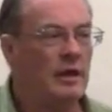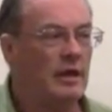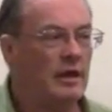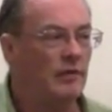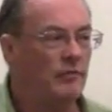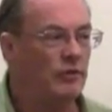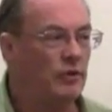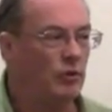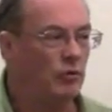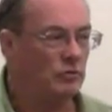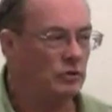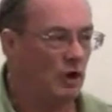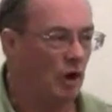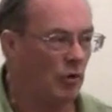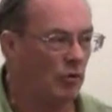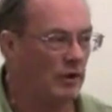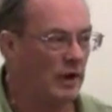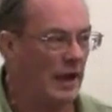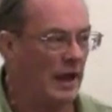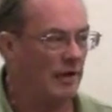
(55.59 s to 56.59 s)
If you
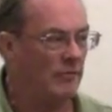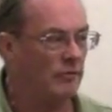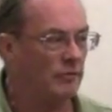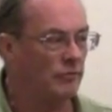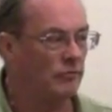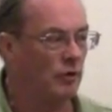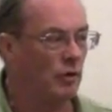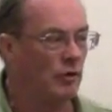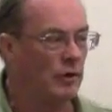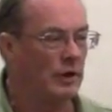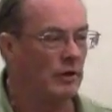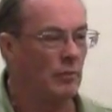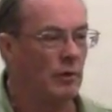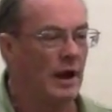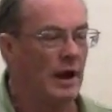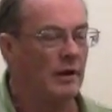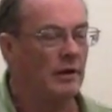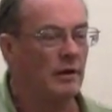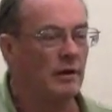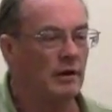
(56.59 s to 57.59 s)
don't have a voting
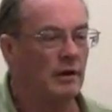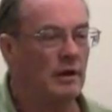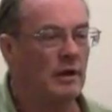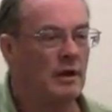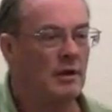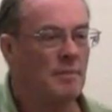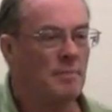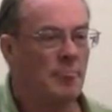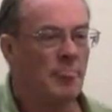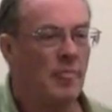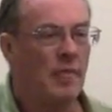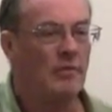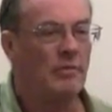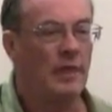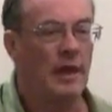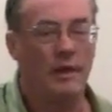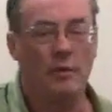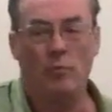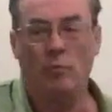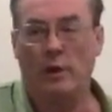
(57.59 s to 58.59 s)
record,
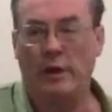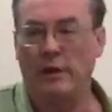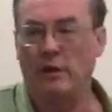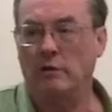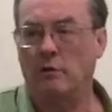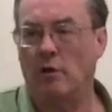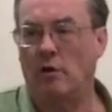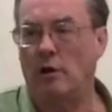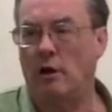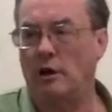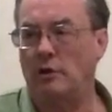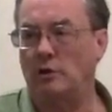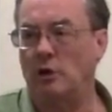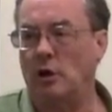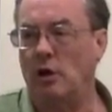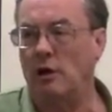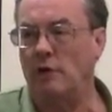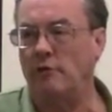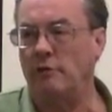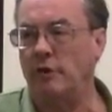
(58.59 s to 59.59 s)
then we encourage
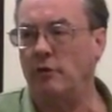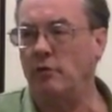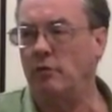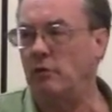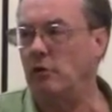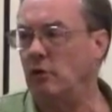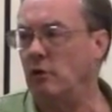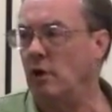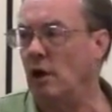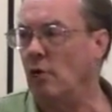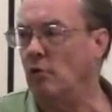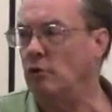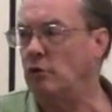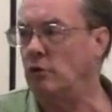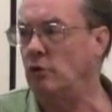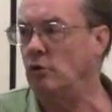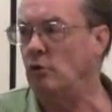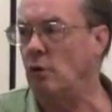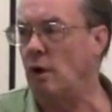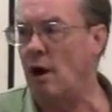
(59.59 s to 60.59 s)
all of you to go
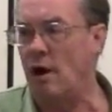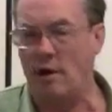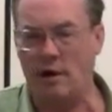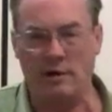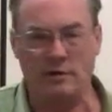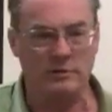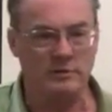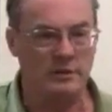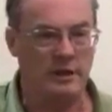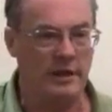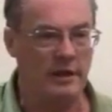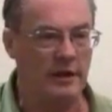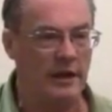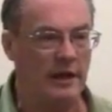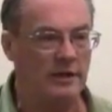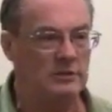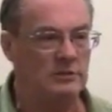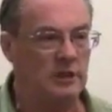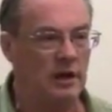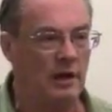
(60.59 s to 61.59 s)
to
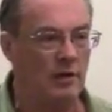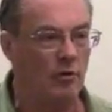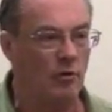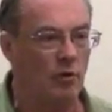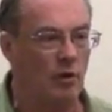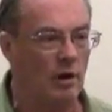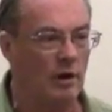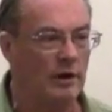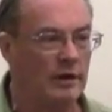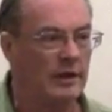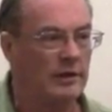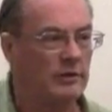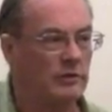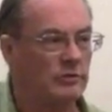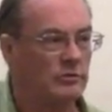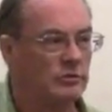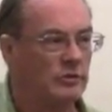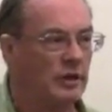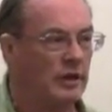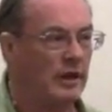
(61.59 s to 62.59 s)
rlcnh.org, and
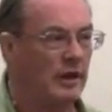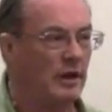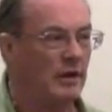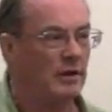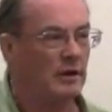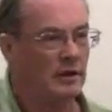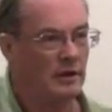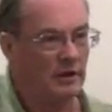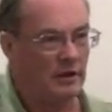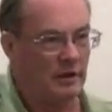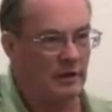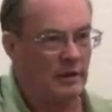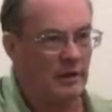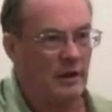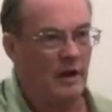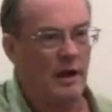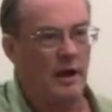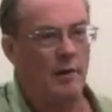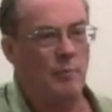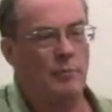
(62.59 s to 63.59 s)
you'll see a
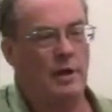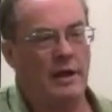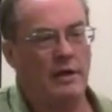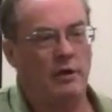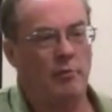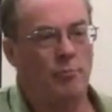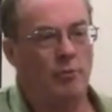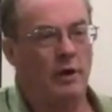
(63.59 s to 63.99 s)
menu